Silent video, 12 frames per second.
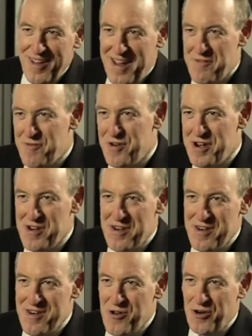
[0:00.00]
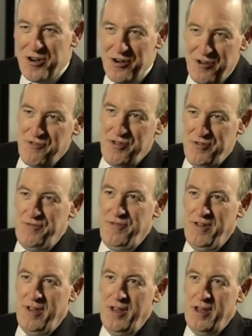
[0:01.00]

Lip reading: every nook and groove.